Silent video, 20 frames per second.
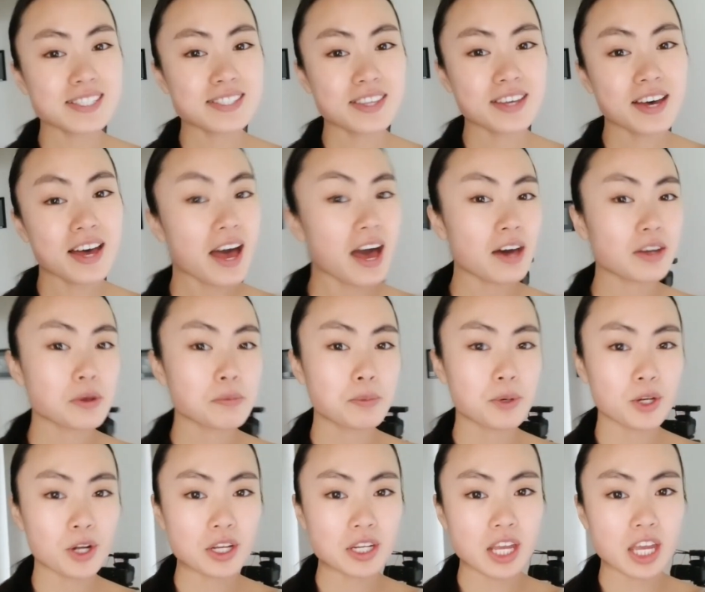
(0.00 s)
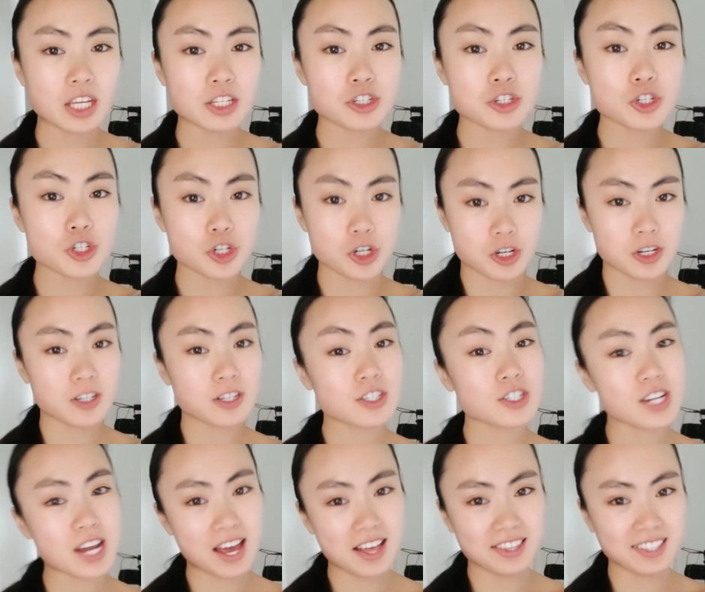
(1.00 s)
but if you're by a window,
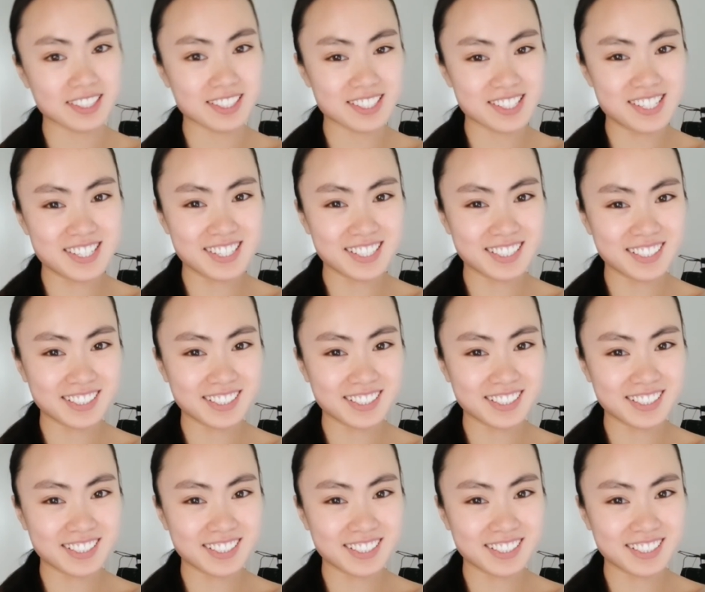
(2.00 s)
that nice